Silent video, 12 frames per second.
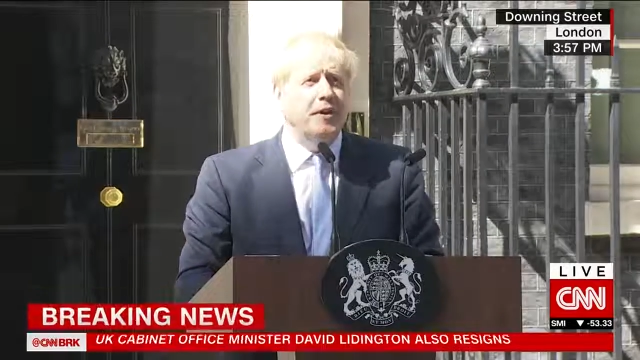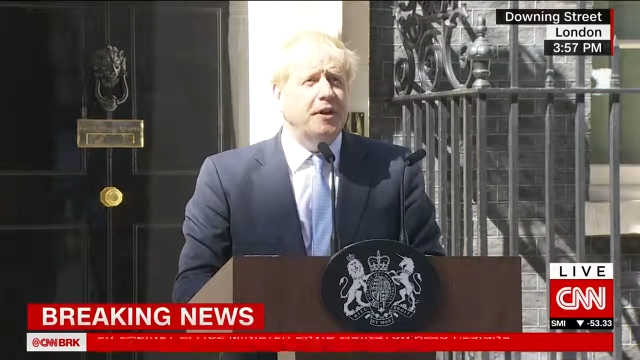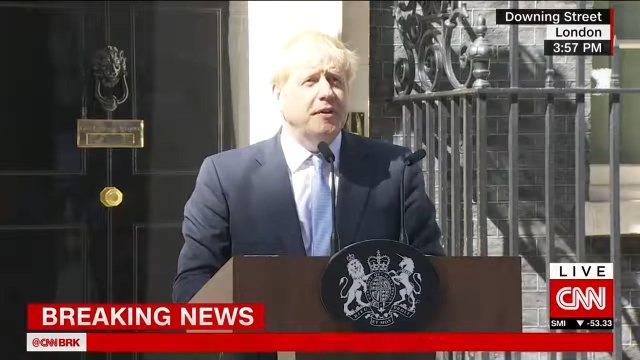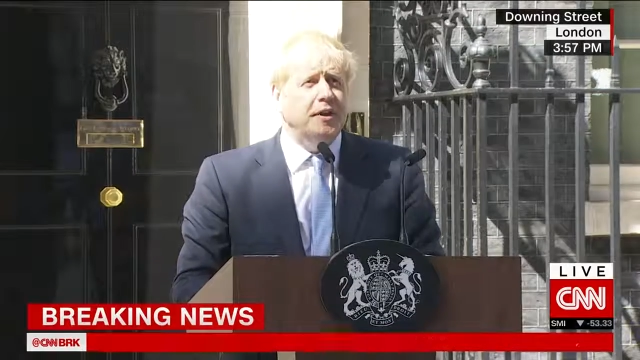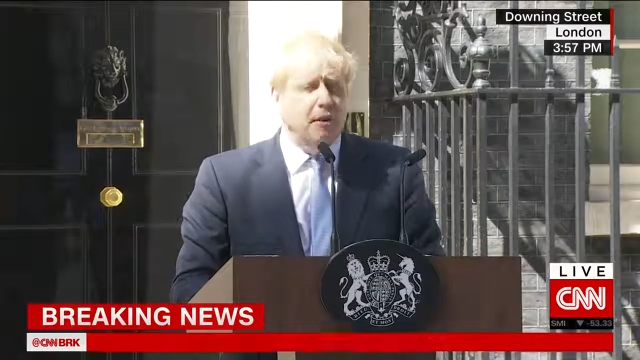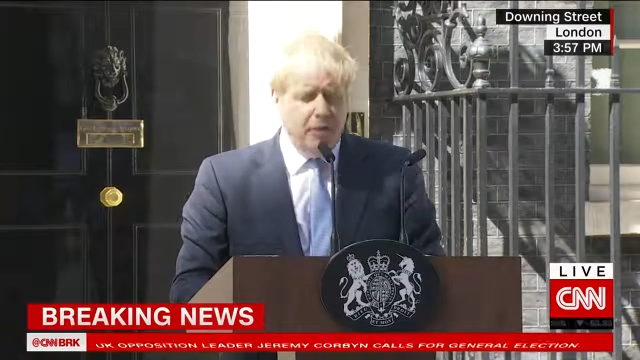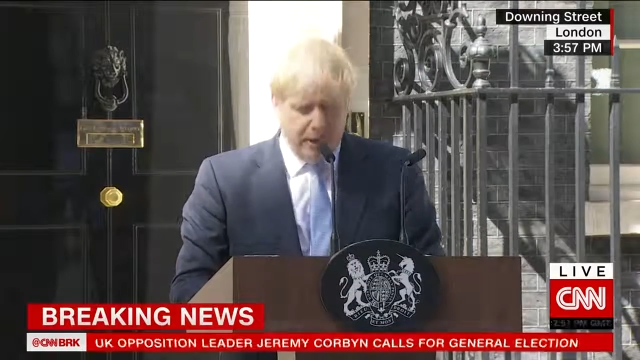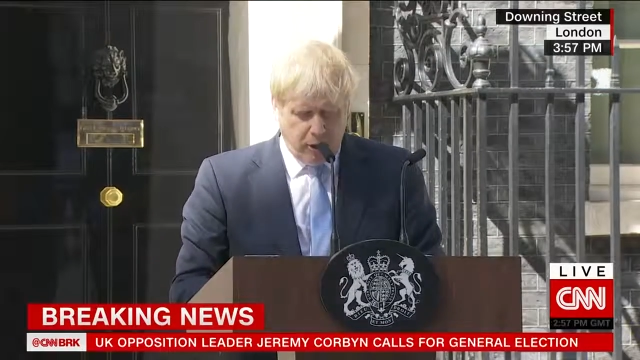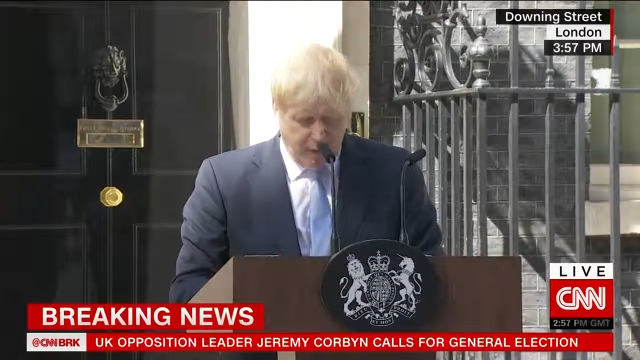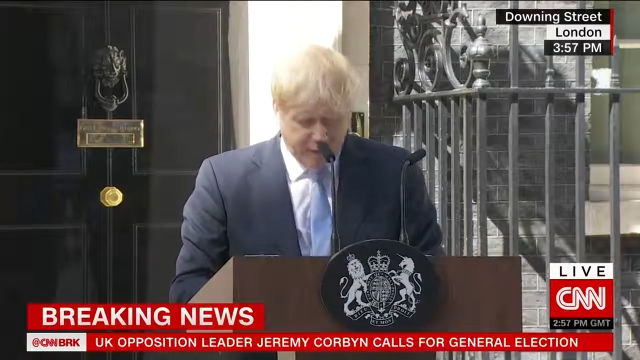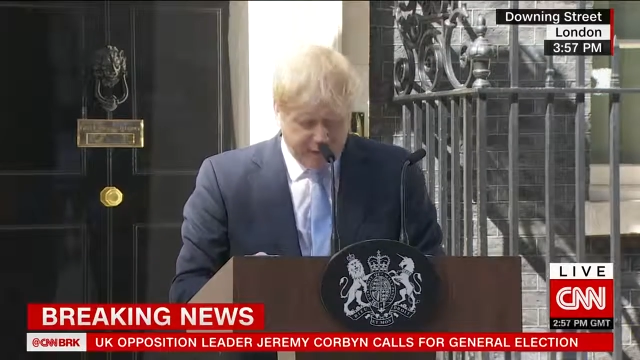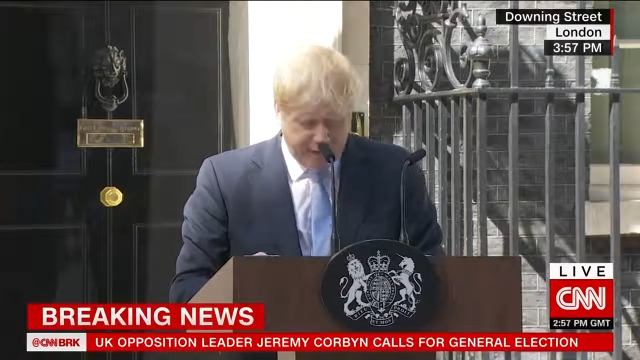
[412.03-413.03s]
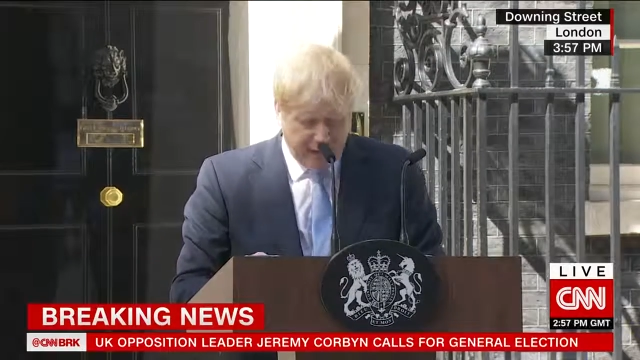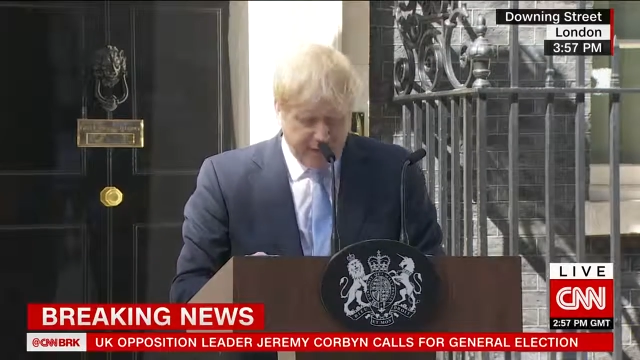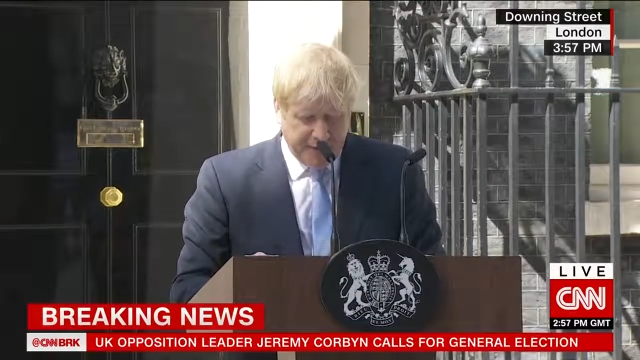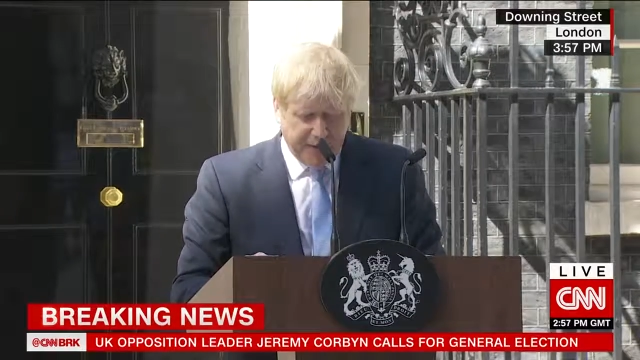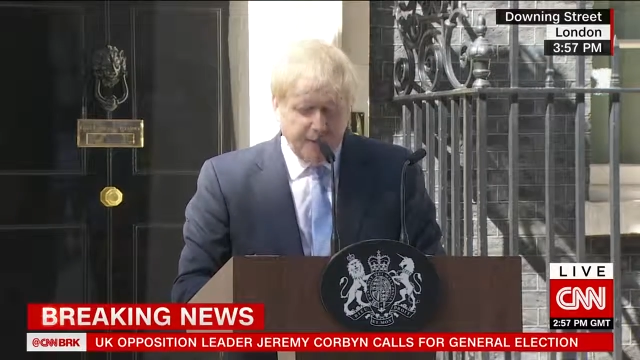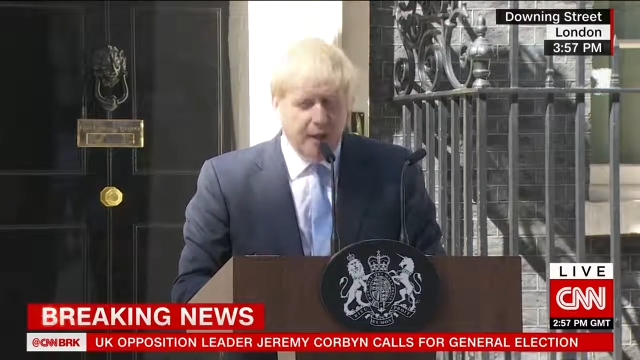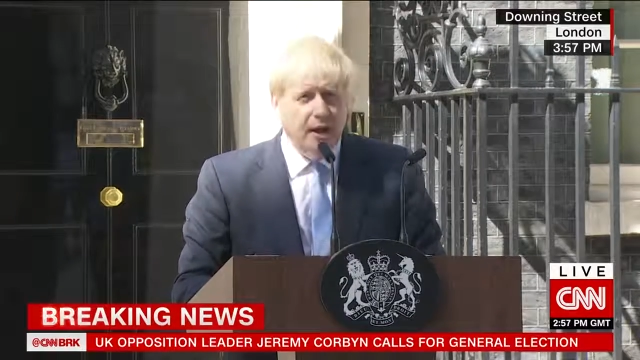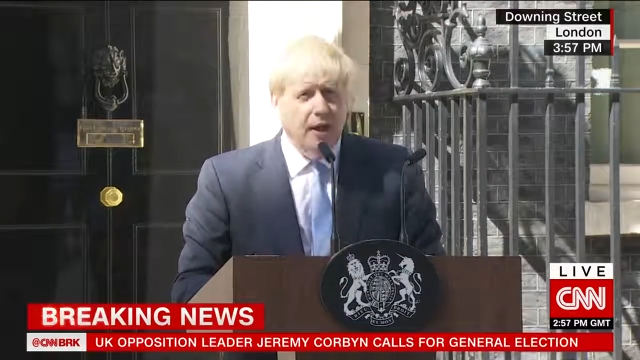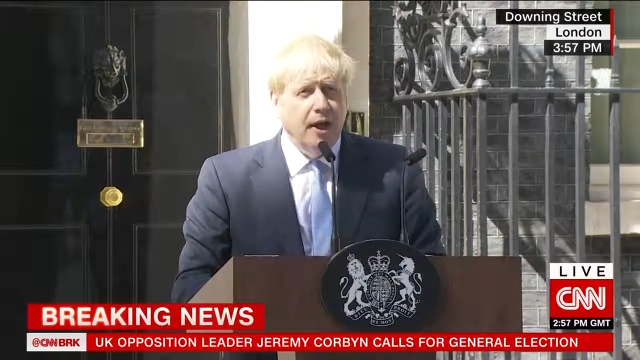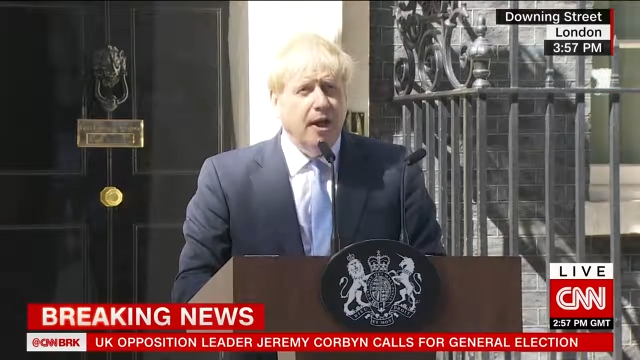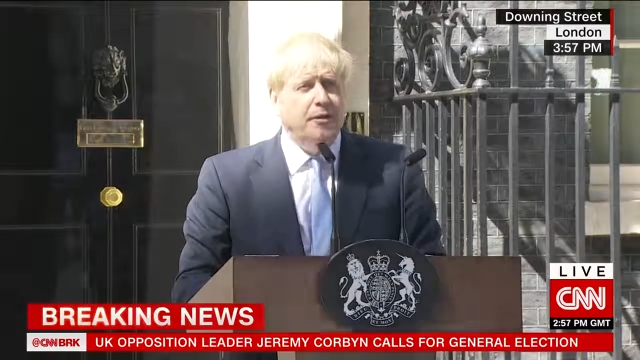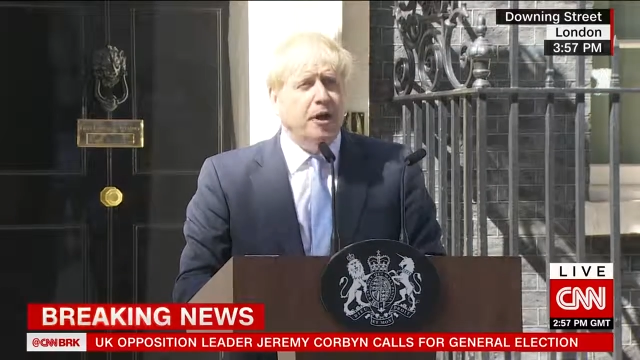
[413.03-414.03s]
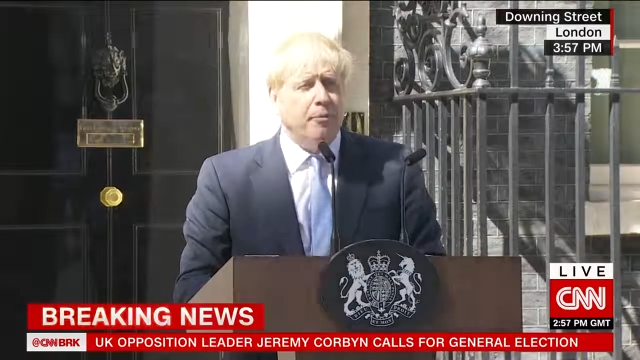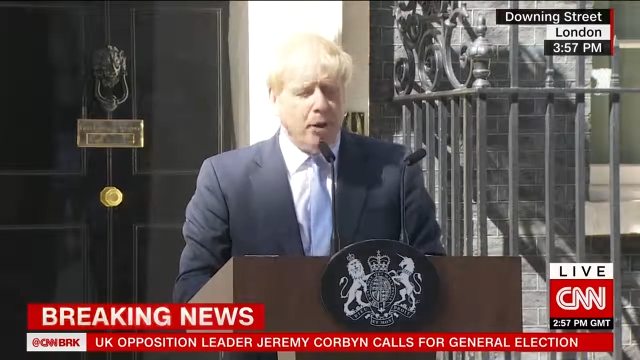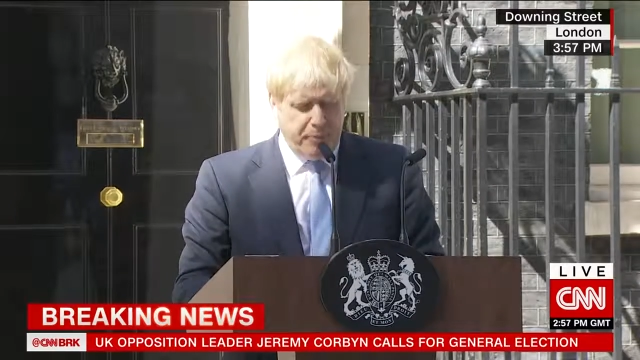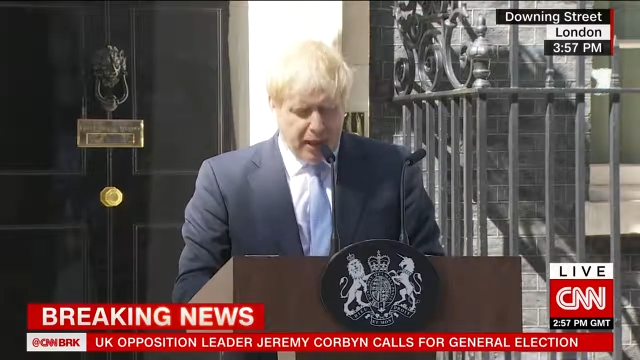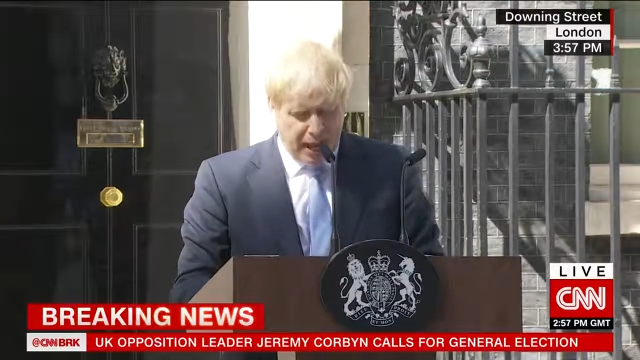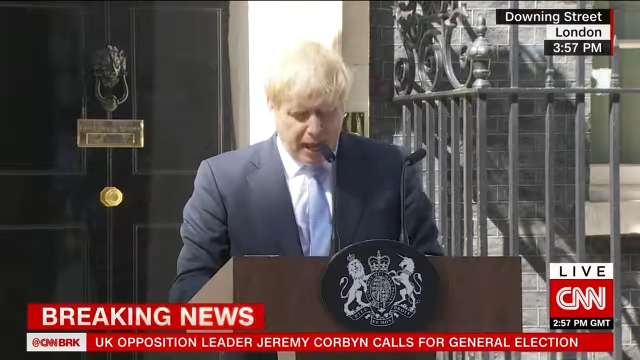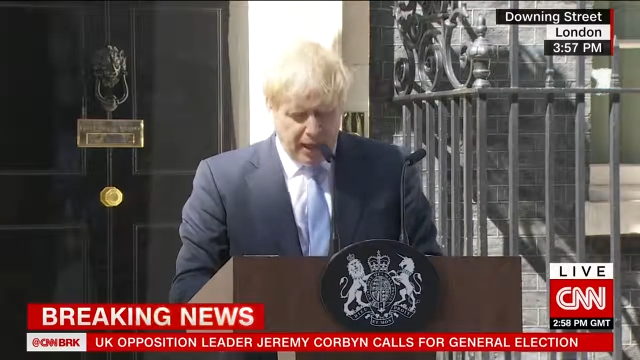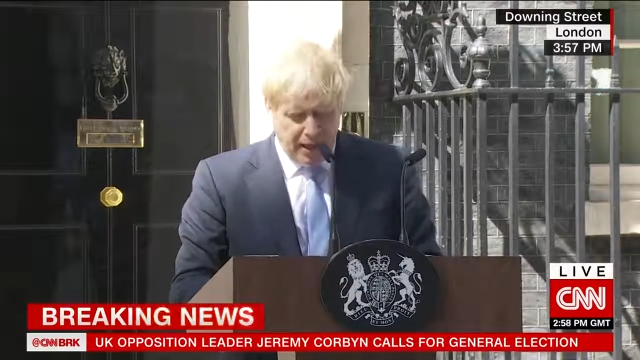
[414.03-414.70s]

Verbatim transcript: it is only common sense to prepare.